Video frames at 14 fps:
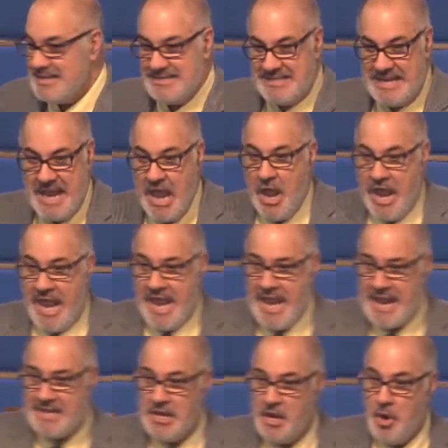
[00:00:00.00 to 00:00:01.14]
See,
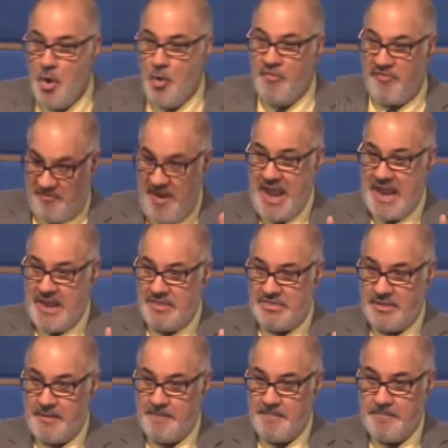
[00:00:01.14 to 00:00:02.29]
and faith